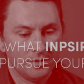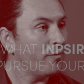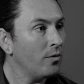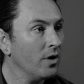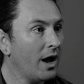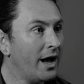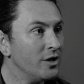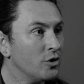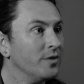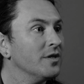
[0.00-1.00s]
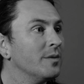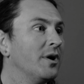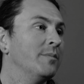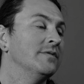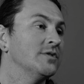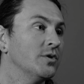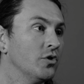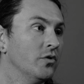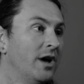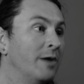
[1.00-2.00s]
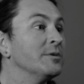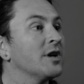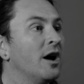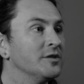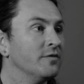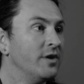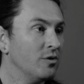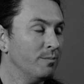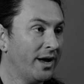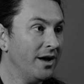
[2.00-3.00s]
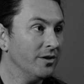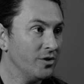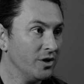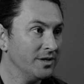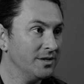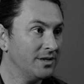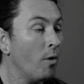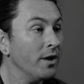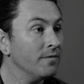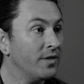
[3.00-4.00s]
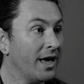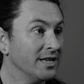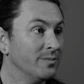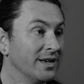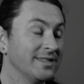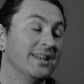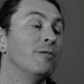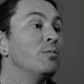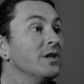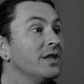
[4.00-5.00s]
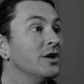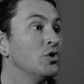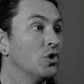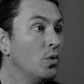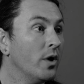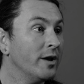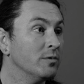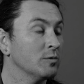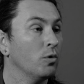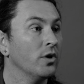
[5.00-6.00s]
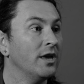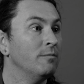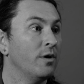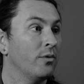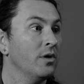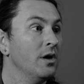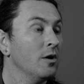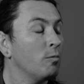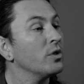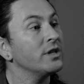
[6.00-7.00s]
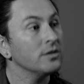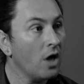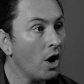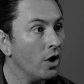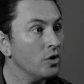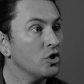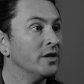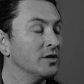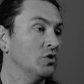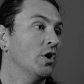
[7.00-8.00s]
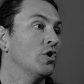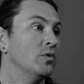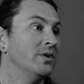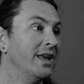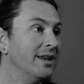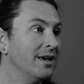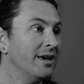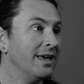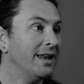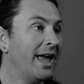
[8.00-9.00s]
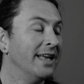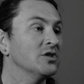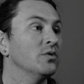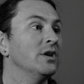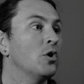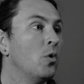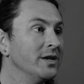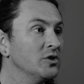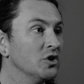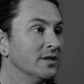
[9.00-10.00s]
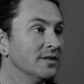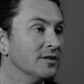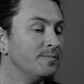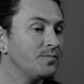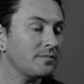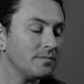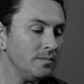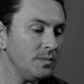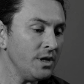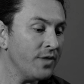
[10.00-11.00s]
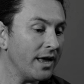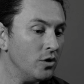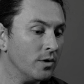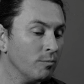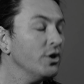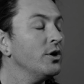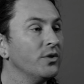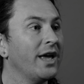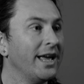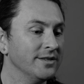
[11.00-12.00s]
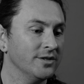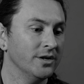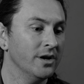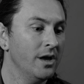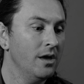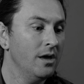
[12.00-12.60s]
Before I joined the Department of Surgery, I was a conservation biologist. One of the aspects that I really enjoyed was working with really large, unstructured data and answering questions that you can really only answer